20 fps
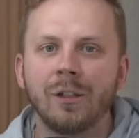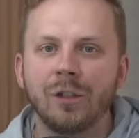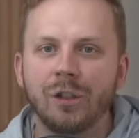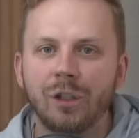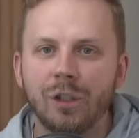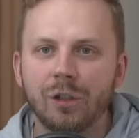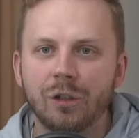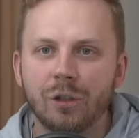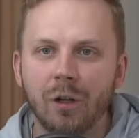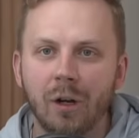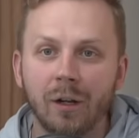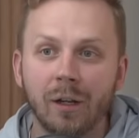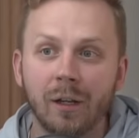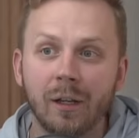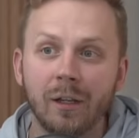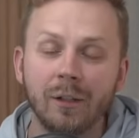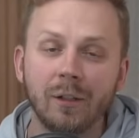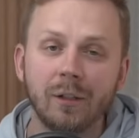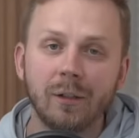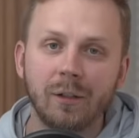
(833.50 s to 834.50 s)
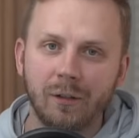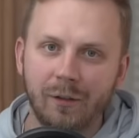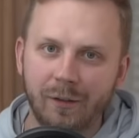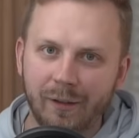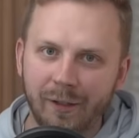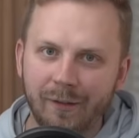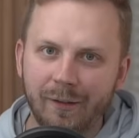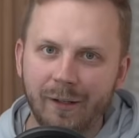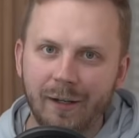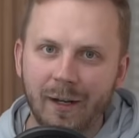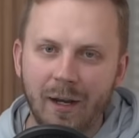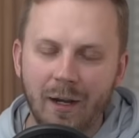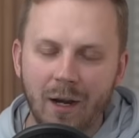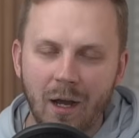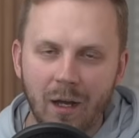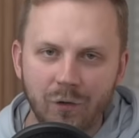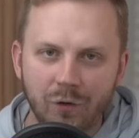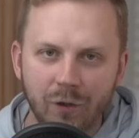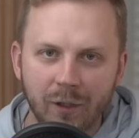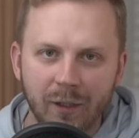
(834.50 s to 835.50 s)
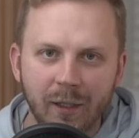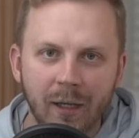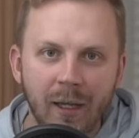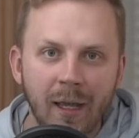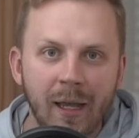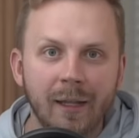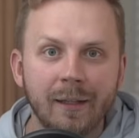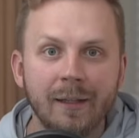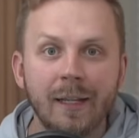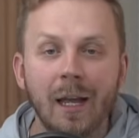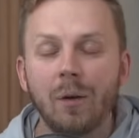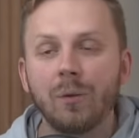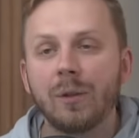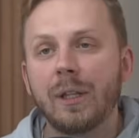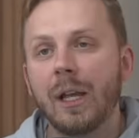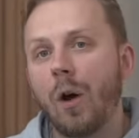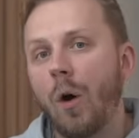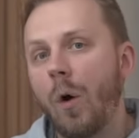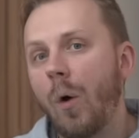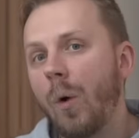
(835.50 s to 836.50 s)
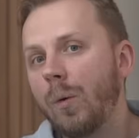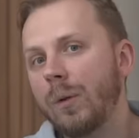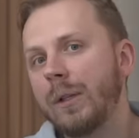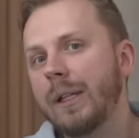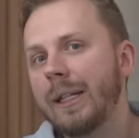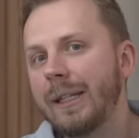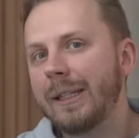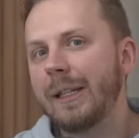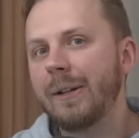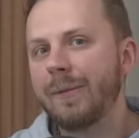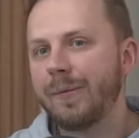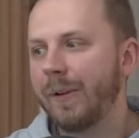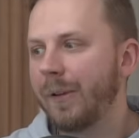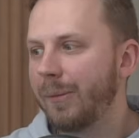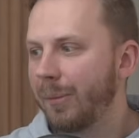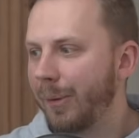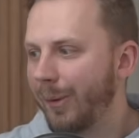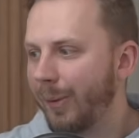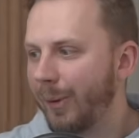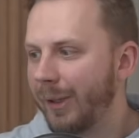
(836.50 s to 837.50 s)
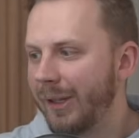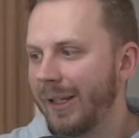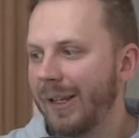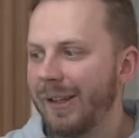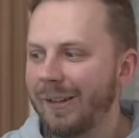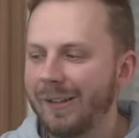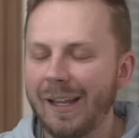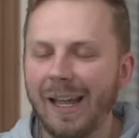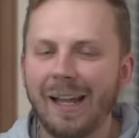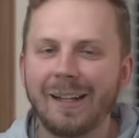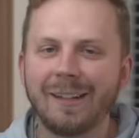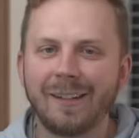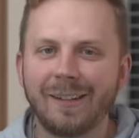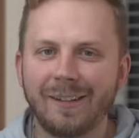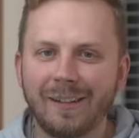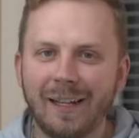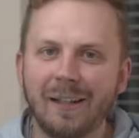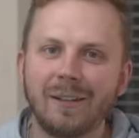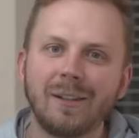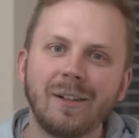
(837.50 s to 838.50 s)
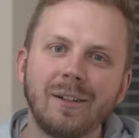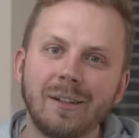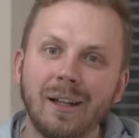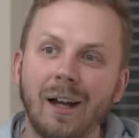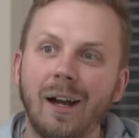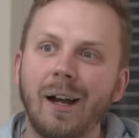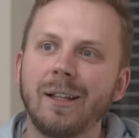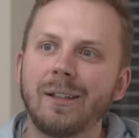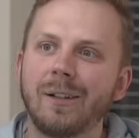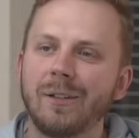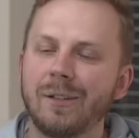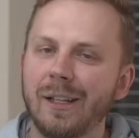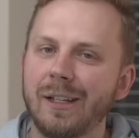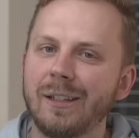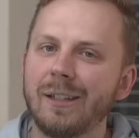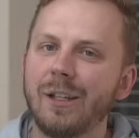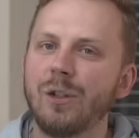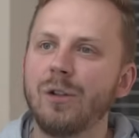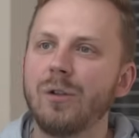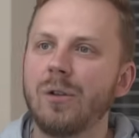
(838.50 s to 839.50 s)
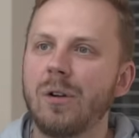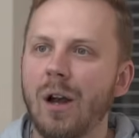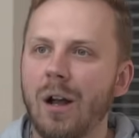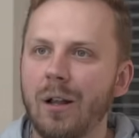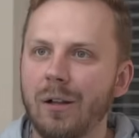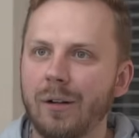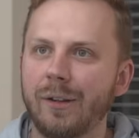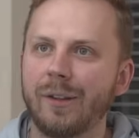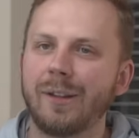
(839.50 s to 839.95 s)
G-Shock 6900. Now, the only difference between this and the standard, other than the new color